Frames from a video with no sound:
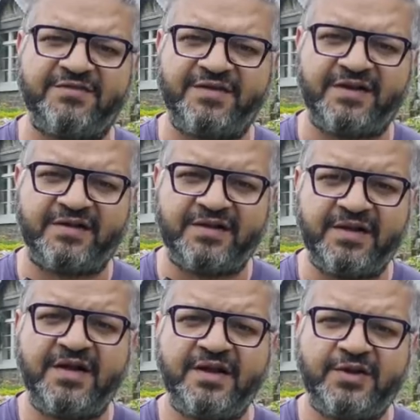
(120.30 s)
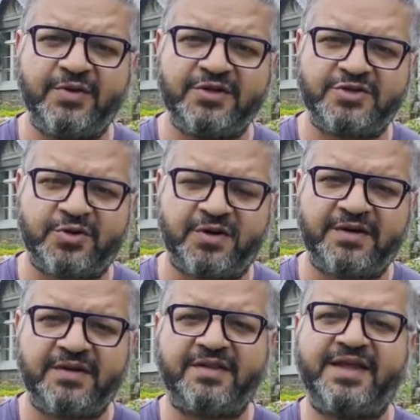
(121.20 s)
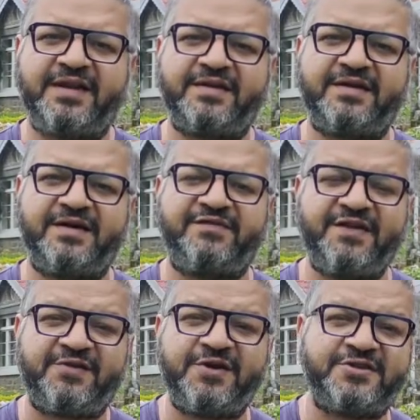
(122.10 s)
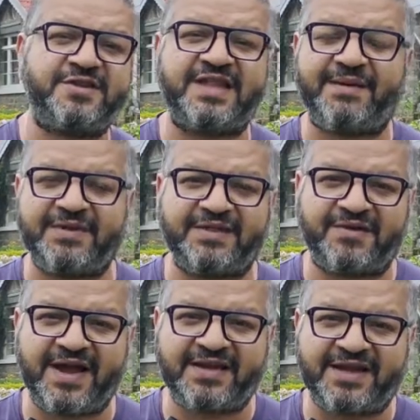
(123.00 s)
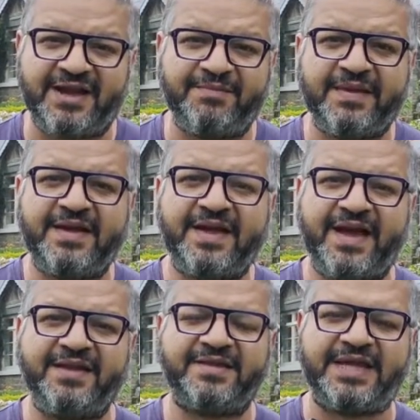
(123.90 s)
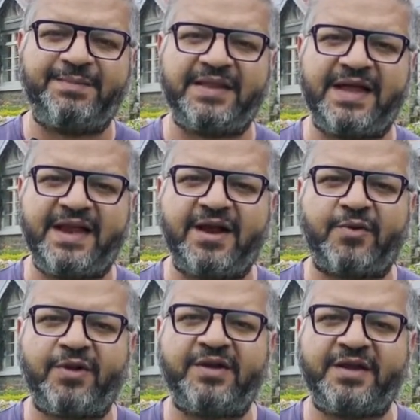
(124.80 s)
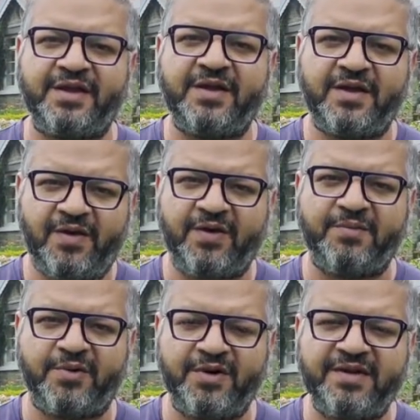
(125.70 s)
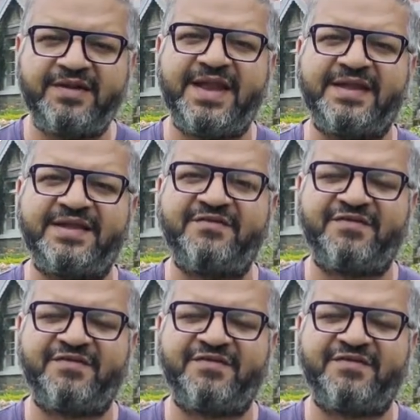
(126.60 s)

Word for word: vehicle to ensure that uh, filtration is happening at the right time and is keeping that air quality on board nice and